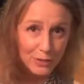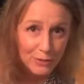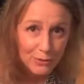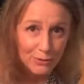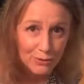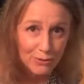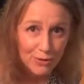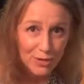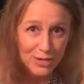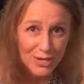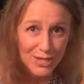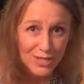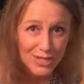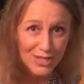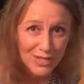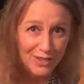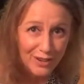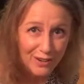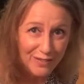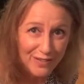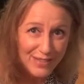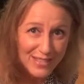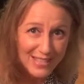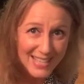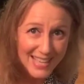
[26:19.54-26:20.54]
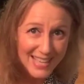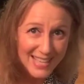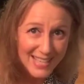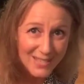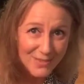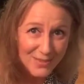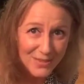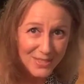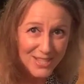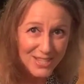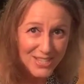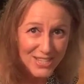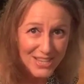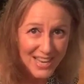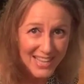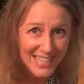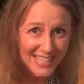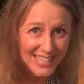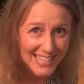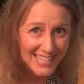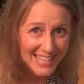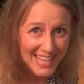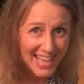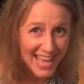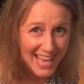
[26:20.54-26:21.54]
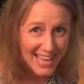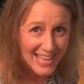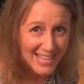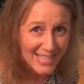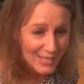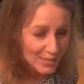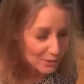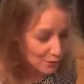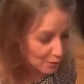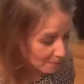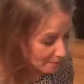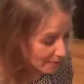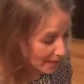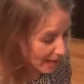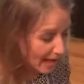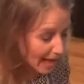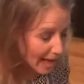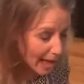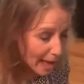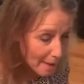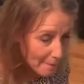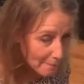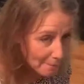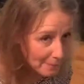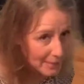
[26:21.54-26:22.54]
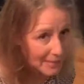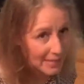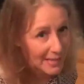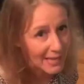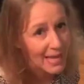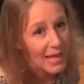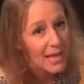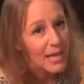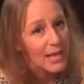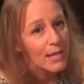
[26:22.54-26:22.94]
nutrition services with the JCA, so I'm happy